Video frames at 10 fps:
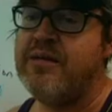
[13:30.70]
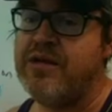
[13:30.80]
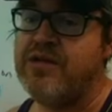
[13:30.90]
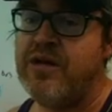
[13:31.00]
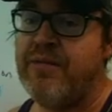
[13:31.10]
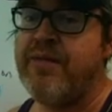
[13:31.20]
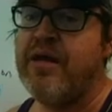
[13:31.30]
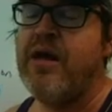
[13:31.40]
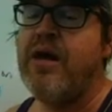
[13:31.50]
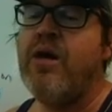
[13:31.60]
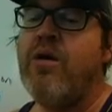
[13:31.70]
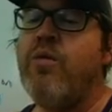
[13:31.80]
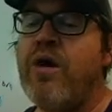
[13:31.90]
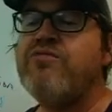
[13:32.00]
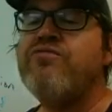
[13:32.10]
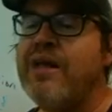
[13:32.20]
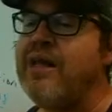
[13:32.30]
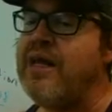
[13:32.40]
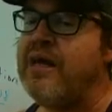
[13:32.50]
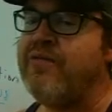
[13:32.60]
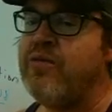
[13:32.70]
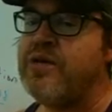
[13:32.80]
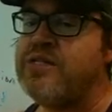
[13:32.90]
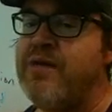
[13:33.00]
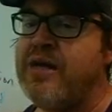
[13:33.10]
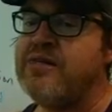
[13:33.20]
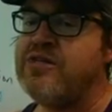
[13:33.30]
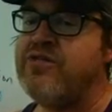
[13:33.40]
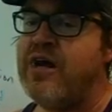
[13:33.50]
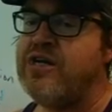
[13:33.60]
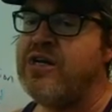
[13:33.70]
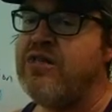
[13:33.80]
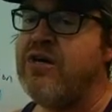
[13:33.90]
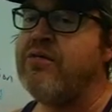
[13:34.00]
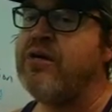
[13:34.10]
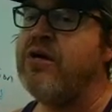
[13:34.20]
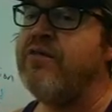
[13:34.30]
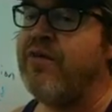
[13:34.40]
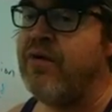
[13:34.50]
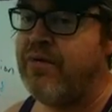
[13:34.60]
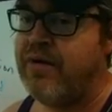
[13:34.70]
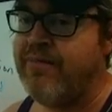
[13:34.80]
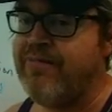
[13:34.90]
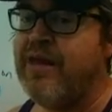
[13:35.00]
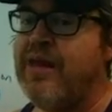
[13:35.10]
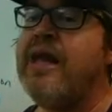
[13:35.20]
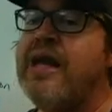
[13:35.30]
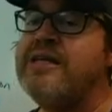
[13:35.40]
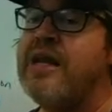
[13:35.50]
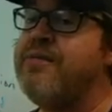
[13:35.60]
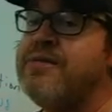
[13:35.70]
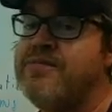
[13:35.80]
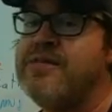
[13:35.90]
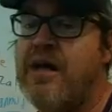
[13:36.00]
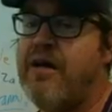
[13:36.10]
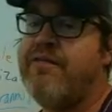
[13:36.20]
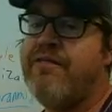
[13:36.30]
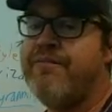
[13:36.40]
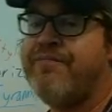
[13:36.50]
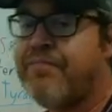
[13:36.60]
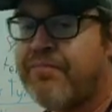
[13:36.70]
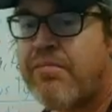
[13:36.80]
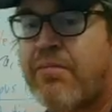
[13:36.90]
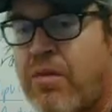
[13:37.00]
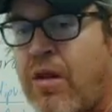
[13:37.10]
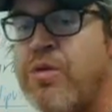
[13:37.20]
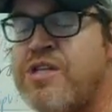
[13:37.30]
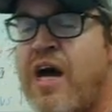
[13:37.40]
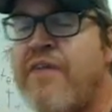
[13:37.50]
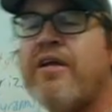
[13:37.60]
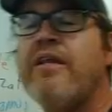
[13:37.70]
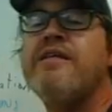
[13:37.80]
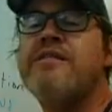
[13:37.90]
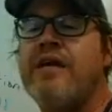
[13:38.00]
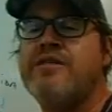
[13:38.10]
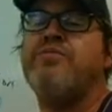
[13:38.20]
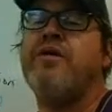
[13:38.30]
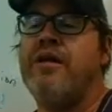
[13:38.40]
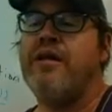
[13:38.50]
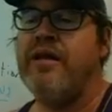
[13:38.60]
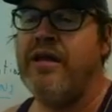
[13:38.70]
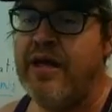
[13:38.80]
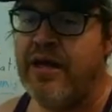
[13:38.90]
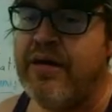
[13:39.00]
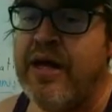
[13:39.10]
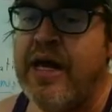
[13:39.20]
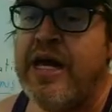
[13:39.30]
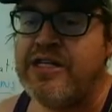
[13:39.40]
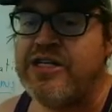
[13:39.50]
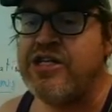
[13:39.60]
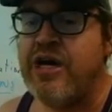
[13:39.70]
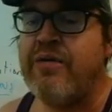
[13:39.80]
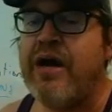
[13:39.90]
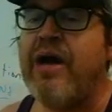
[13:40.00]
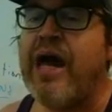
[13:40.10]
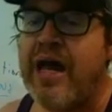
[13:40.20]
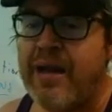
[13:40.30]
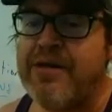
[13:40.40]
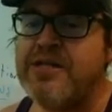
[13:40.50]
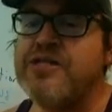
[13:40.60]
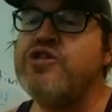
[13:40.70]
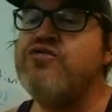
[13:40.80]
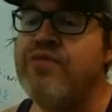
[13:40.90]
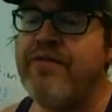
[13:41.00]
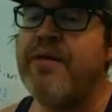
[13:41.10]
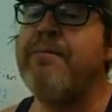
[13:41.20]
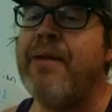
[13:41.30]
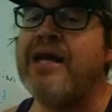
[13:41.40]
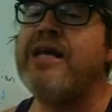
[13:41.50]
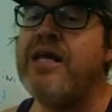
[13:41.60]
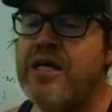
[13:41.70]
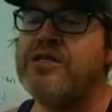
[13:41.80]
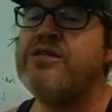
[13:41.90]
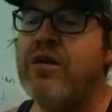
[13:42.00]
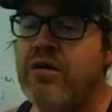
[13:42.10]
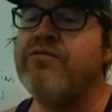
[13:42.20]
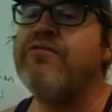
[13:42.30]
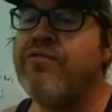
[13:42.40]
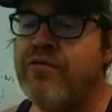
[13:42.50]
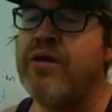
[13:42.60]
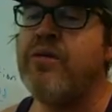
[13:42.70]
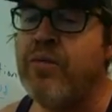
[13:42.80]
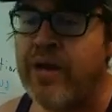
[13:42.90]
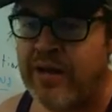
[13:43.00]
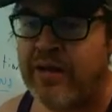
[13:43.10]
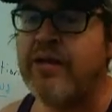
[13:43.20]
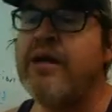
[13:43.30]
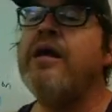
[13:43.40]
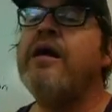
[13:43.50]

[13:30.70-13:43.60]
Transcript: come into. What really, of course, makes this tragedy, though, go forward? It's Oedipus himself. What Sophocles does brilliantly here is to show how Oedipus is driven by his own free will